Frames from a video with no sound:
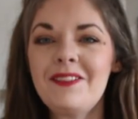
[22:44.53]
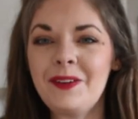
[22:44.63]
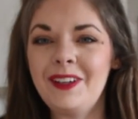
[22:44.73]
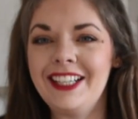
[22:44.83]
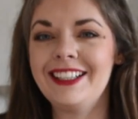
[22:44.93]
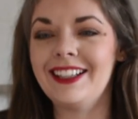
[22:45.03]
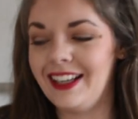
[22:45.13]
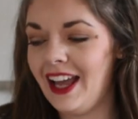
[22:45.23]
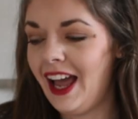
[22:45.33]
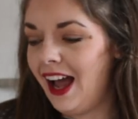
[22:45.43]
everyone!
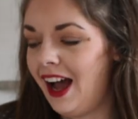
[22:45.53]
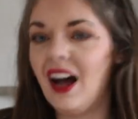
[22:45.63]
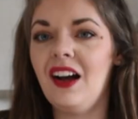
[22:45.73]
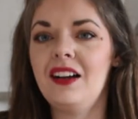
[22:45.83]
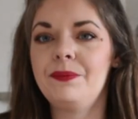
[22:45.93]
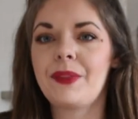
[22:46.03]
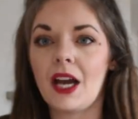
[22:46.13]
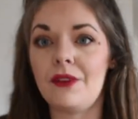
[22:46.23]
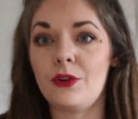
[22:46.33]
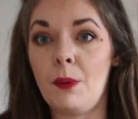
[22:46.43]

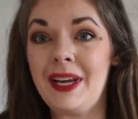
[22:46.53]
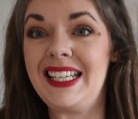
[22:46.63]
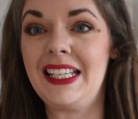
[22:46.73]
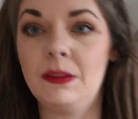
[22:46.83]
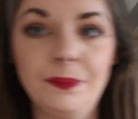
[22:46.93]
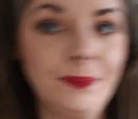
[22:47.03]
I forgot my tea.